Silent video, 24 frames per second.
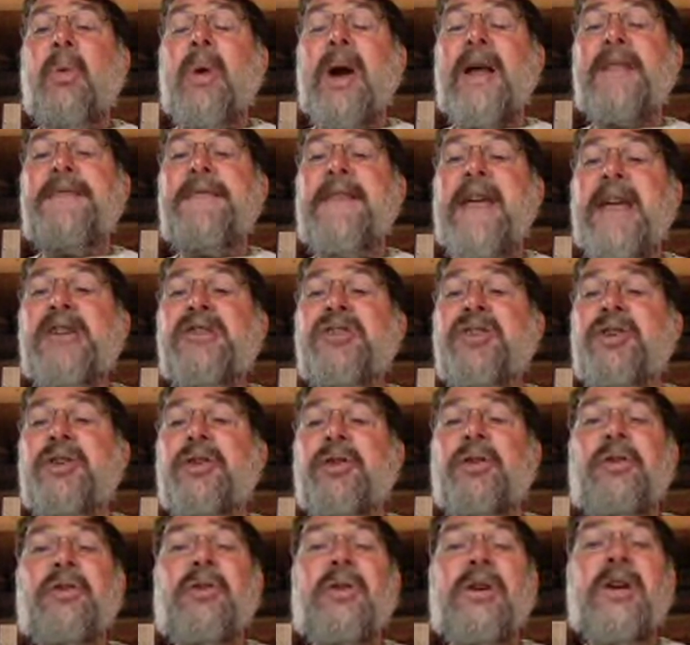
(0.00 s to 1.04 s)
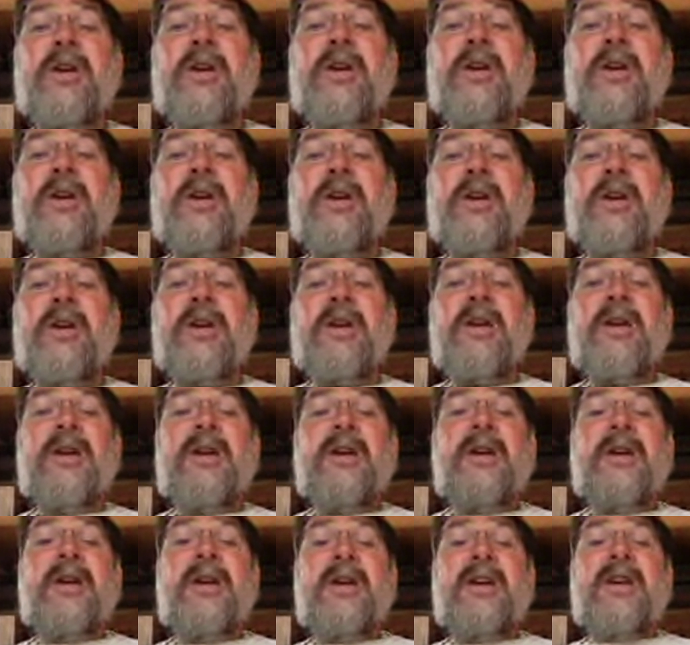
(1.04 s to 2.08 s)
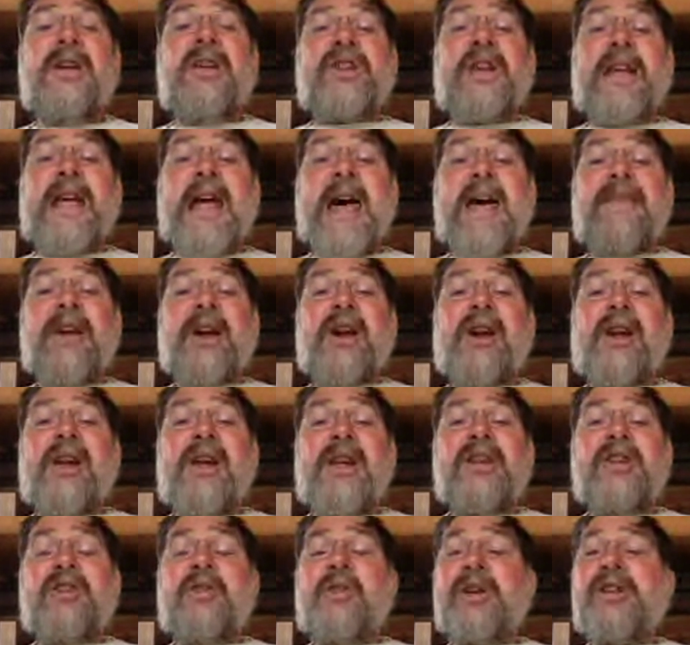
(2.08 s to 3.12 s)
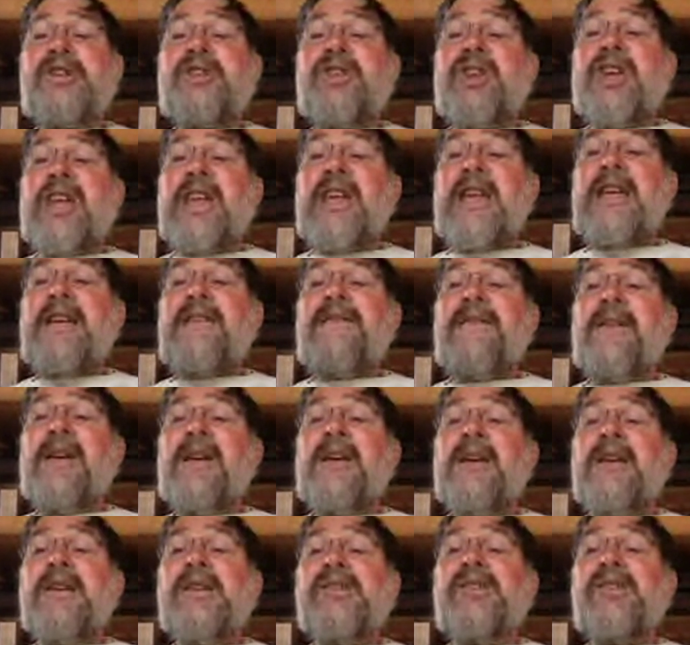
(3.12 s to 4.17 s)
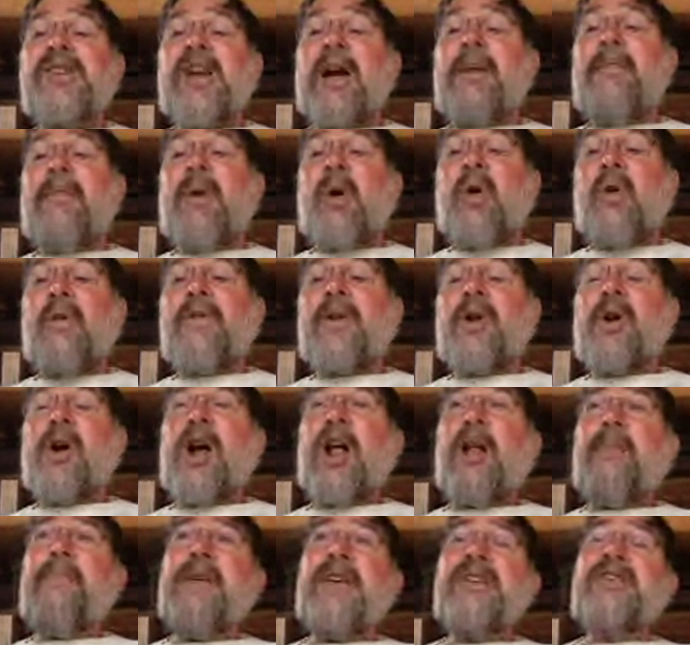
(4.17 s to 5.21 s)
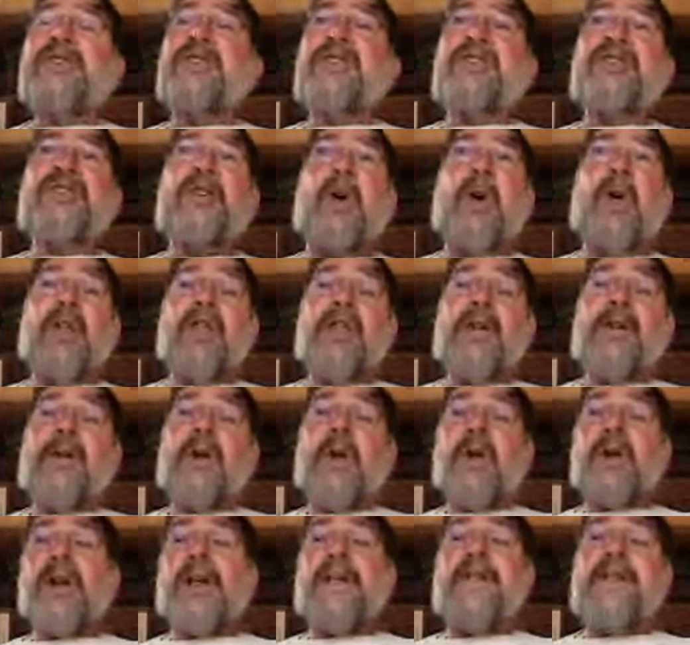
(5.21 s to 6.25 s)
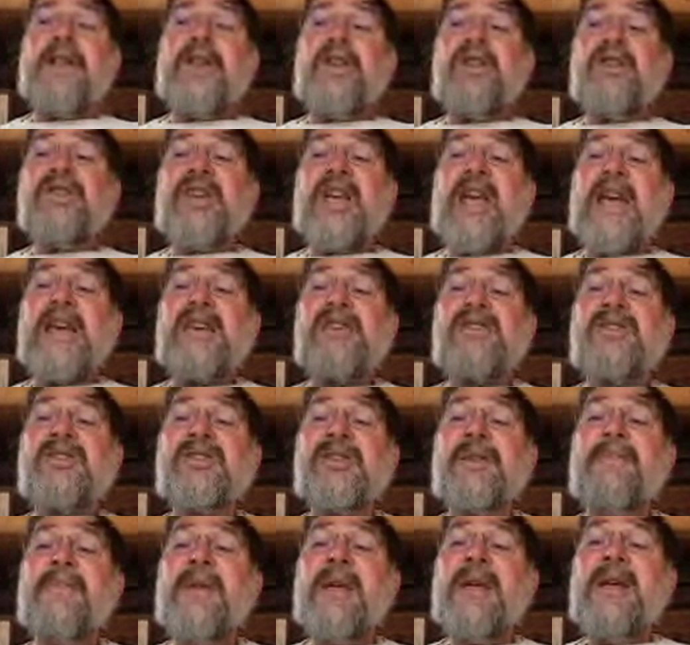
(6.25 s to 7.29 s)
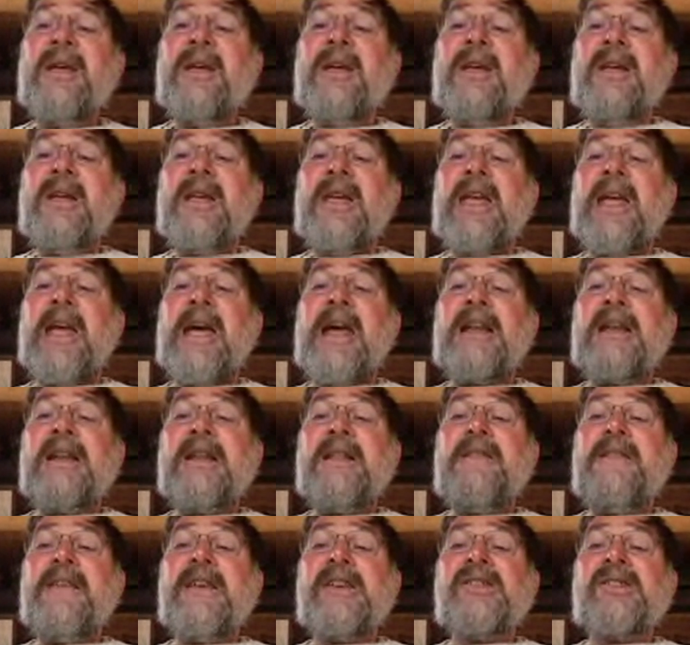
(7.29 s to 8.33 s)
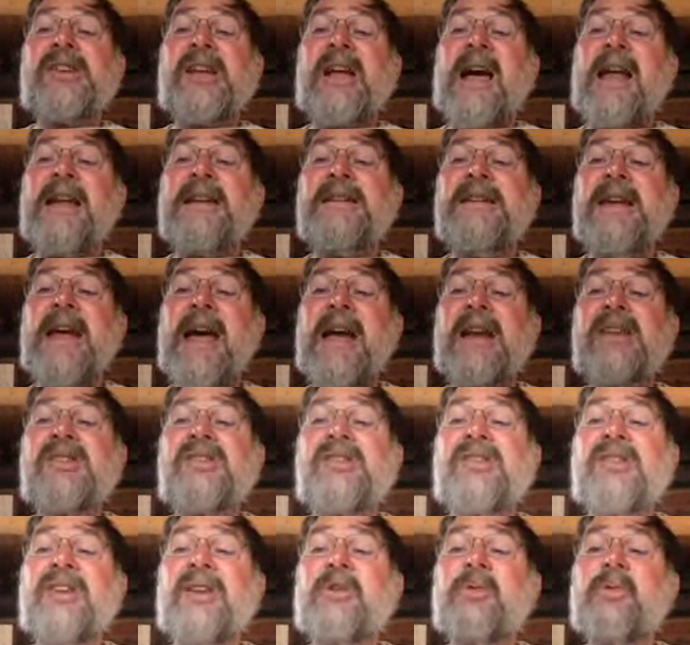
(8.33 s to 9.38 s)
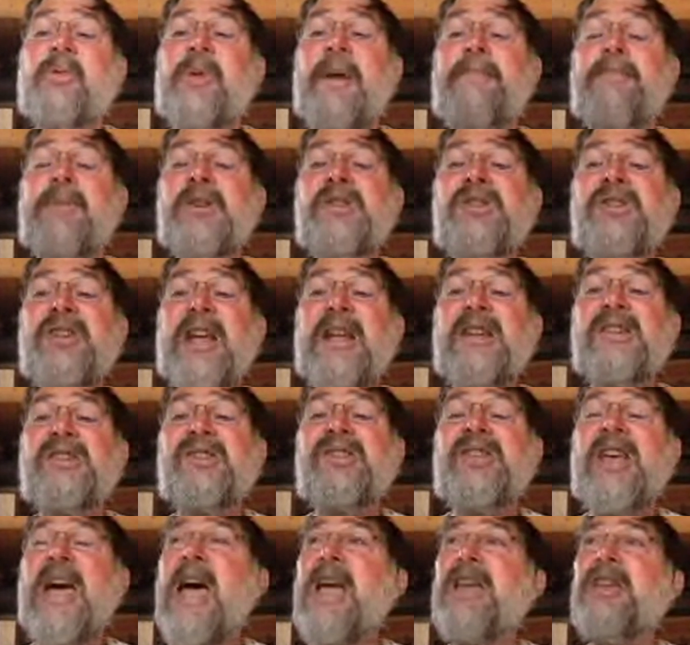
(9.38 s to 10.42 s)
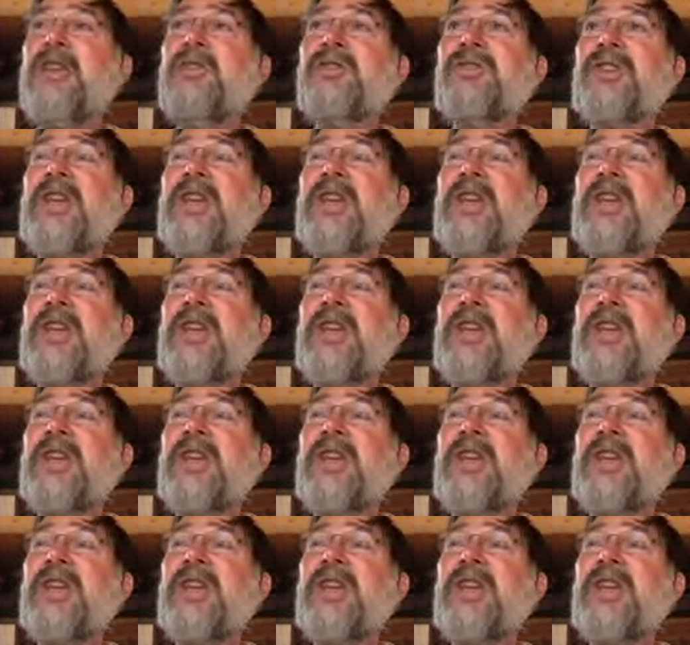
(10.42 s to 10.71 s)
what they do together to achieve some overall business goal, the goal of the use case. And this context represents that use